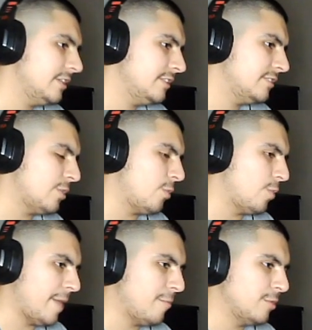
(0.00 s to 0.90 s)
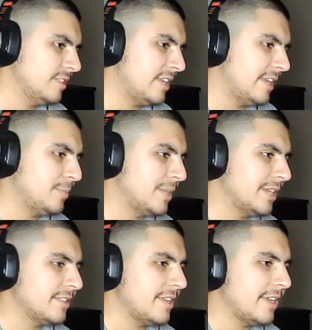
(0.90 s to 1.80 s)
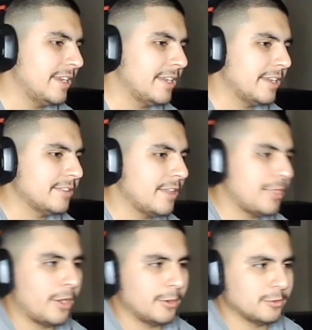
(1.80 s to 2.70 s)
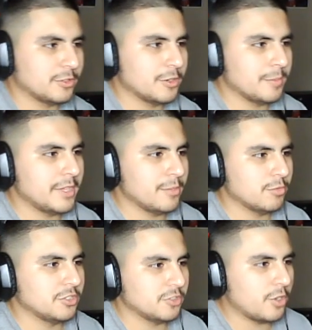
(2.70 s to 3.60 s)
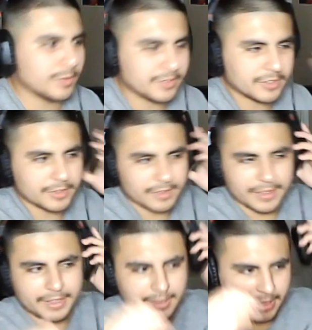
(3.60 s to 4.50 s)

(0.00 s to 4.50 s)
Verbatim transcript: So that wasn't as big as a headache as I thought it was going to be, which is always a good thing.